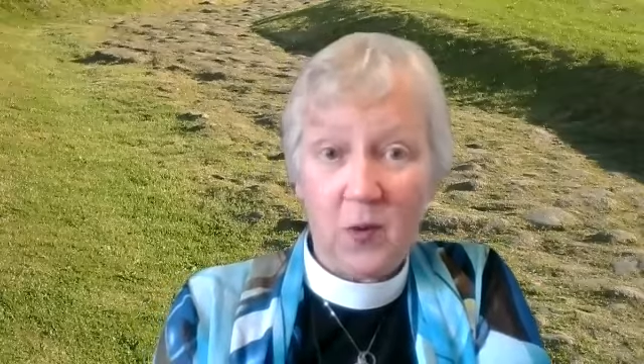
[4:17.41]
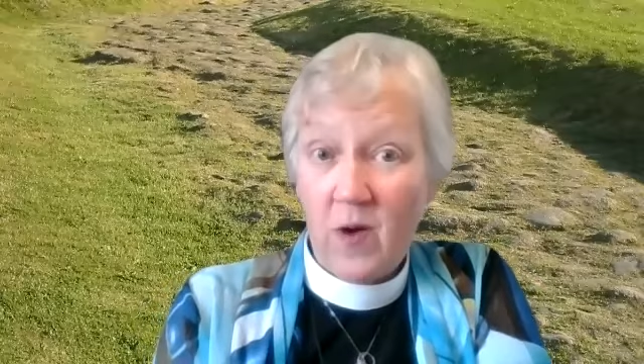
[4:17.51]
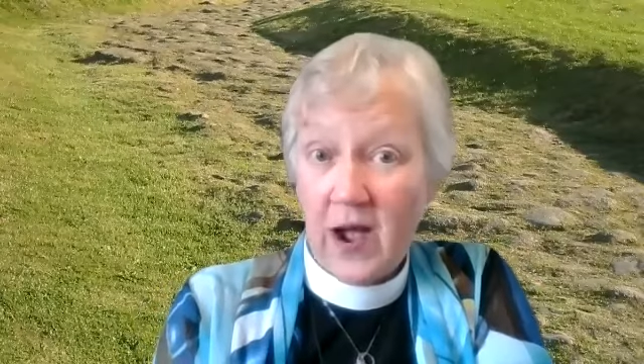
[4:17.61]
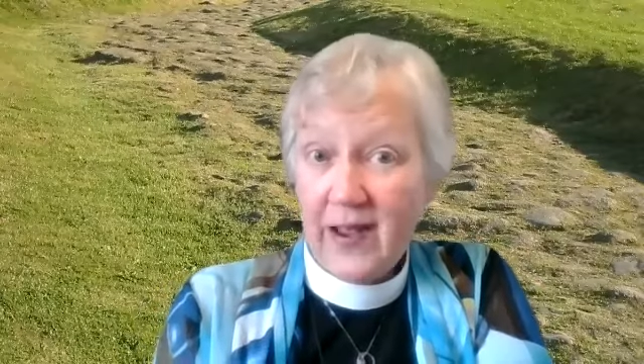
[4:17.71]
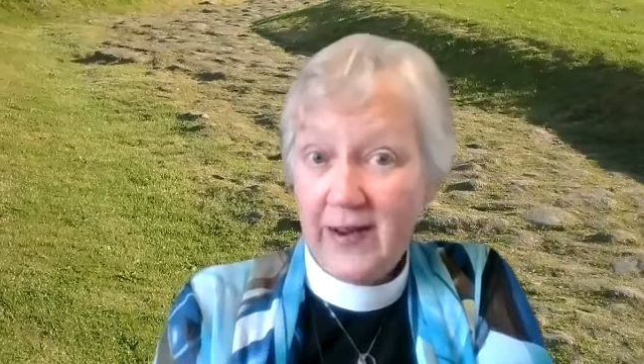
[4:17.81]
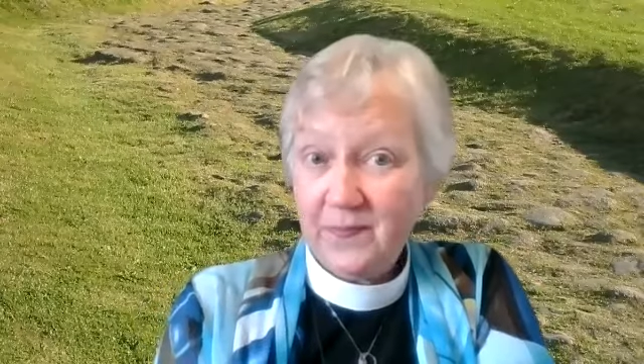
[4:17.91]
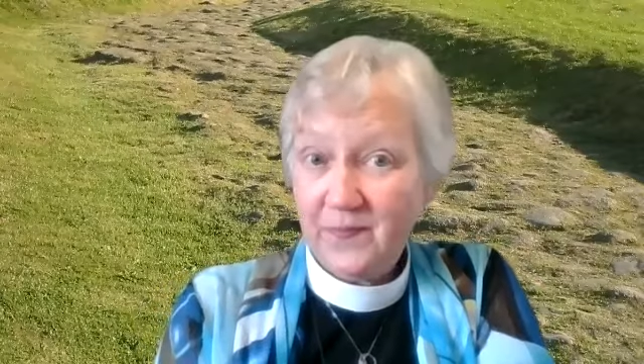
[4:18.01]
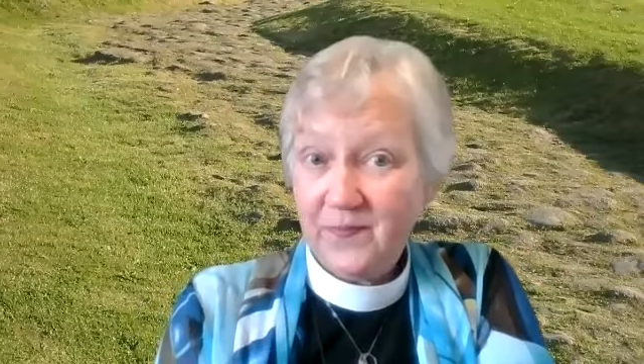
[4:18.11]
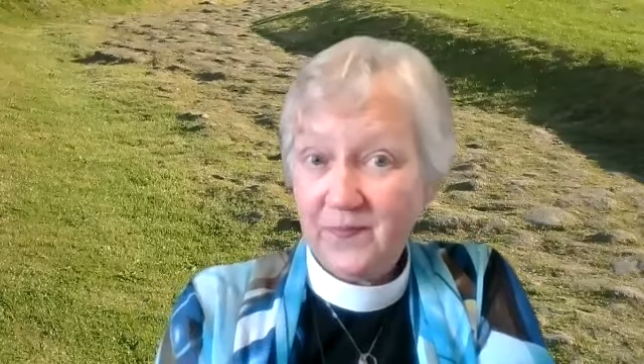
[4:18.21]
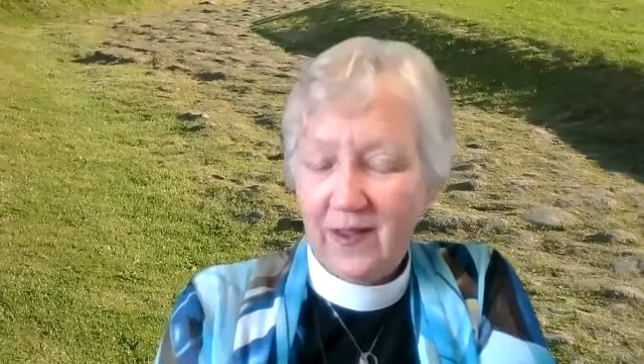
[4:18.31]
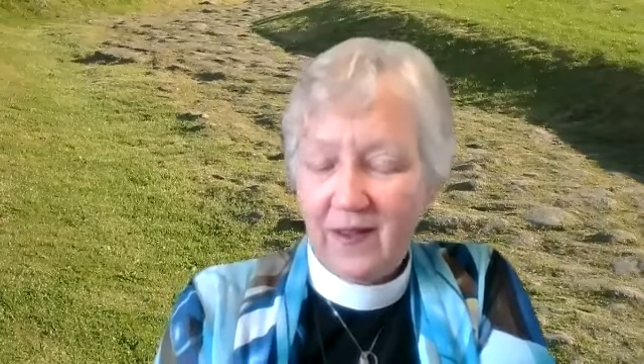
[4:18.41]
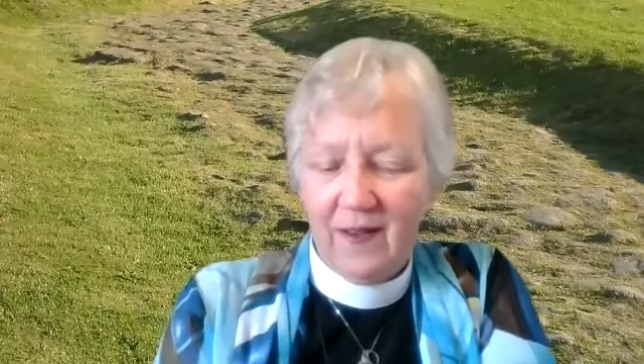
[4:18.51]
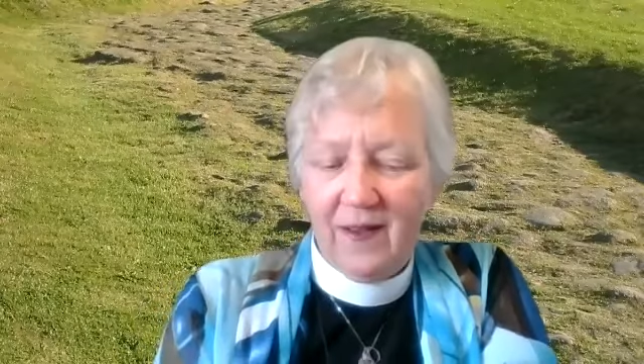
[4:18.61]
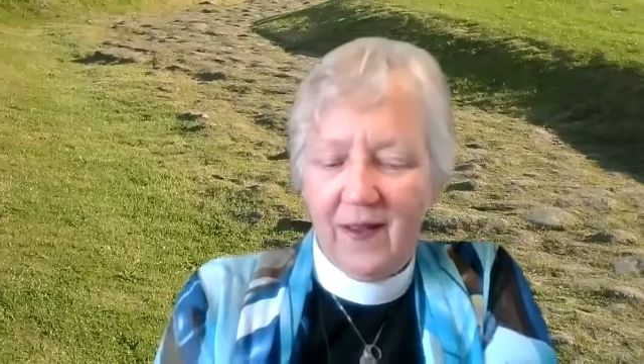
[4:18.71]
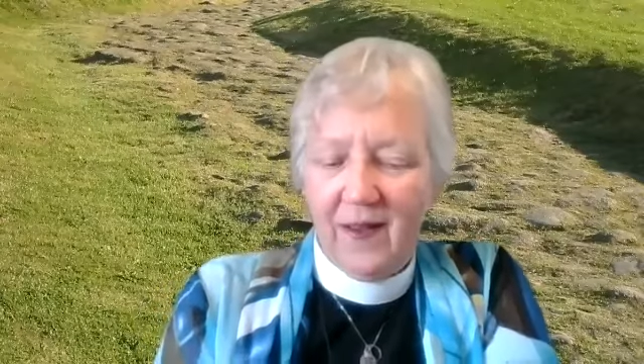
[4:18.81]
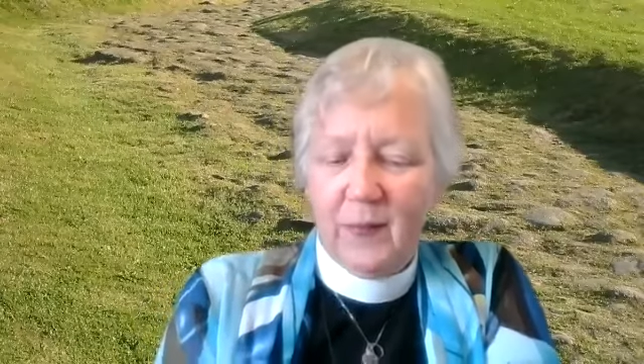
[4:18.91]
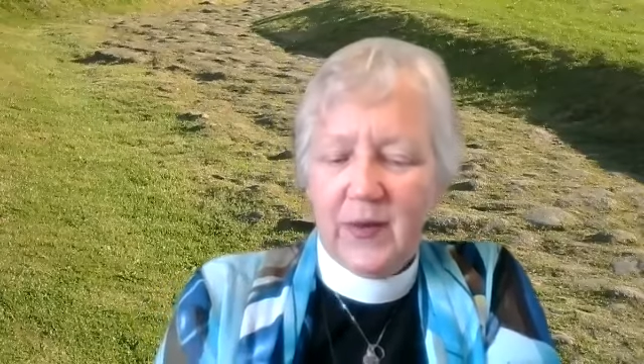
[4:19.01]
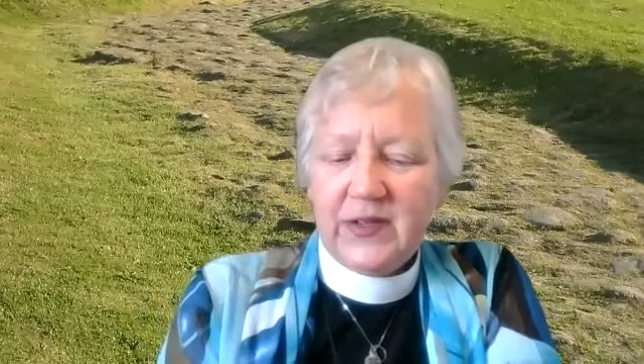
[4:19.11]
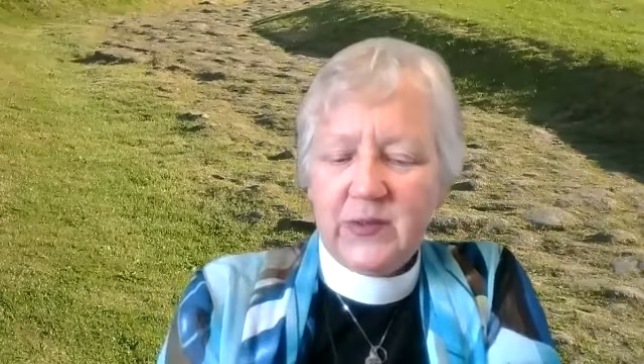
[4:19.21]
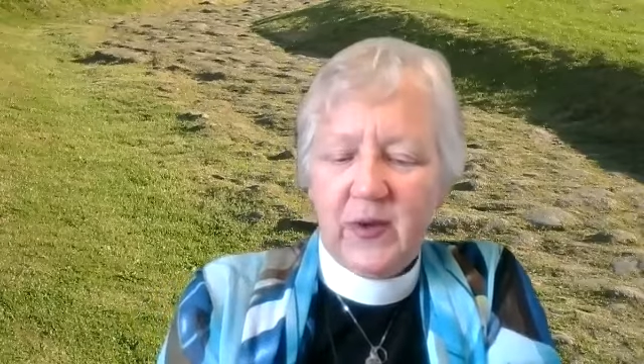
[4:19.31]
Why?
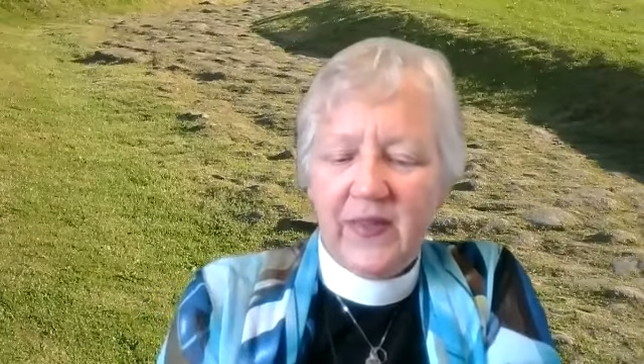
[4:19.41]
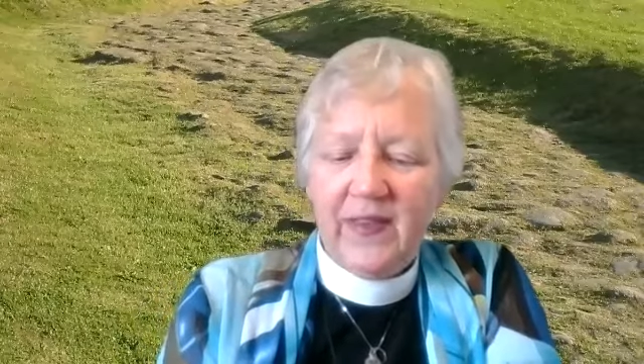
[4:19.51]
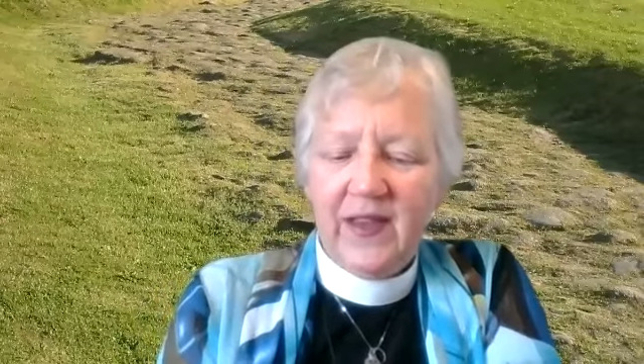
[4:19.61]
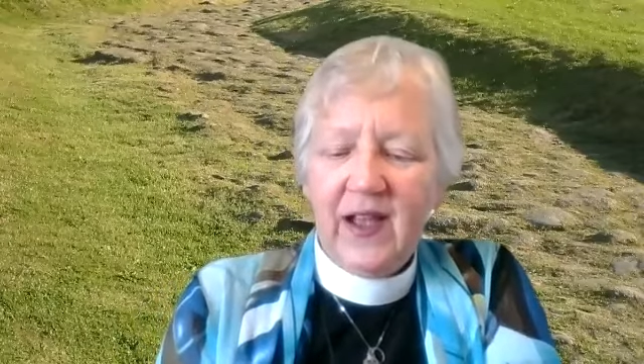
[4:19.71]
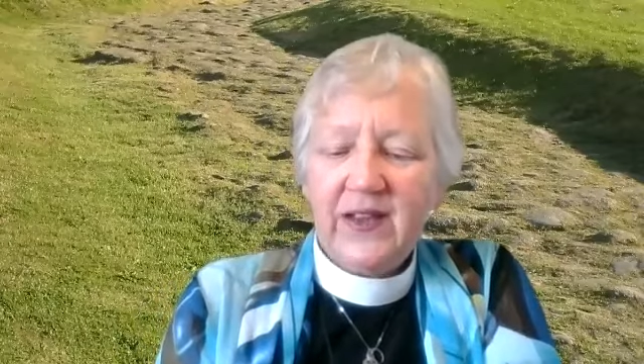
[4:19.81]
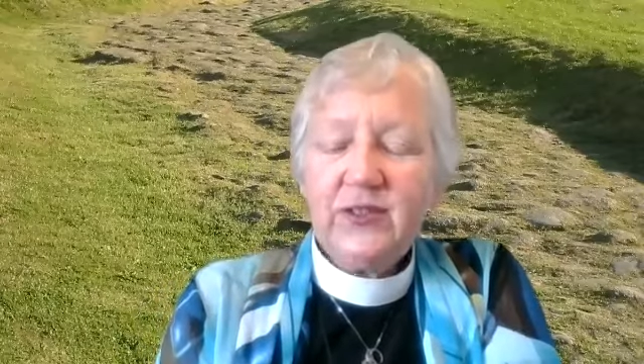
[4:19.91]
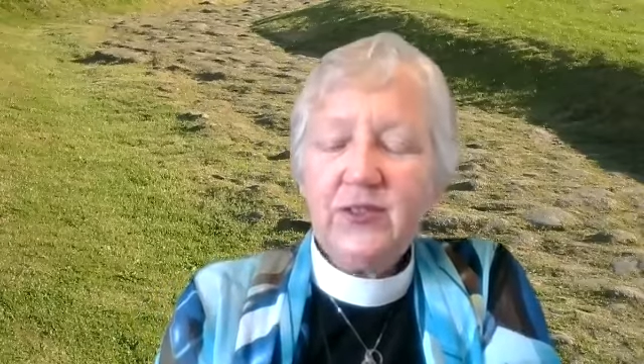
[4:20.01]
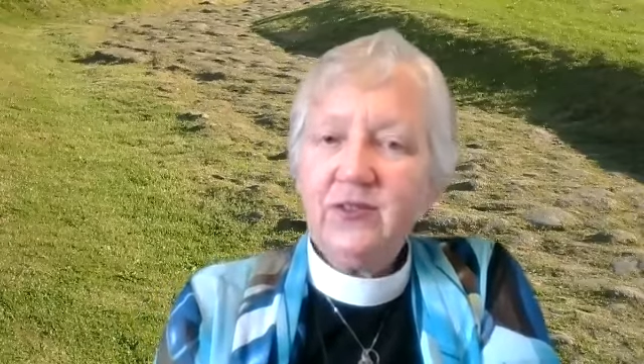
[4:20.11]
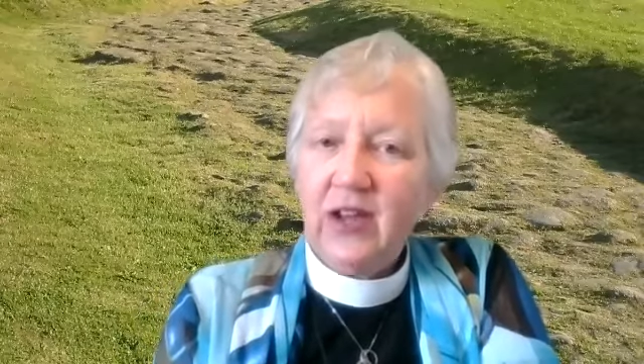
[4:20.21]
Because one thing I do